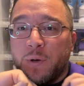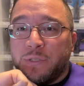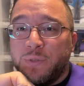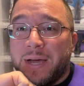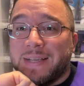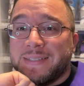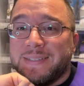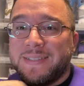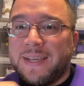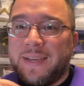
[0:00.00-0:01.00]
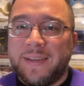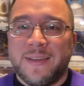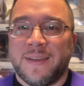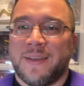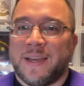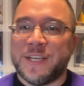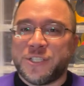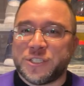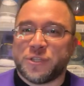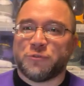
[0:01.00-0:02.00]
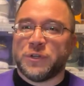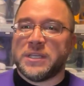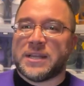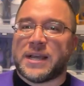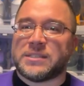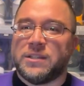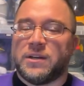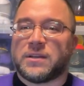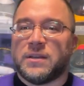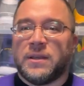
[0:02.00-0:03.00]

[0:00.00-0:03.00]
as you guys can see, is just a really nice look.